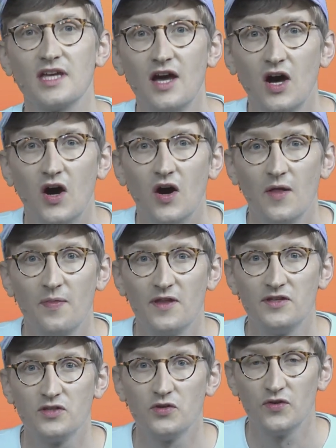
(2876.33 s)
on the new
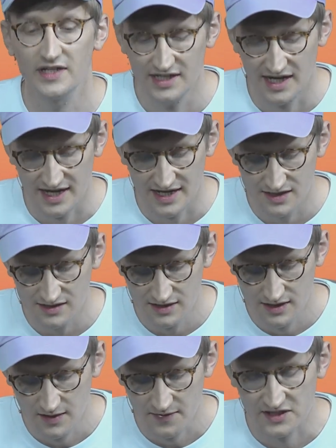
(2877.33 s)
retail,
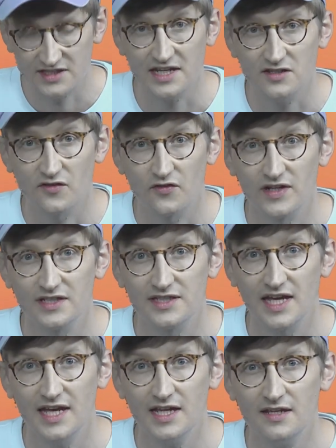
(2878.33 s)
the state of retail.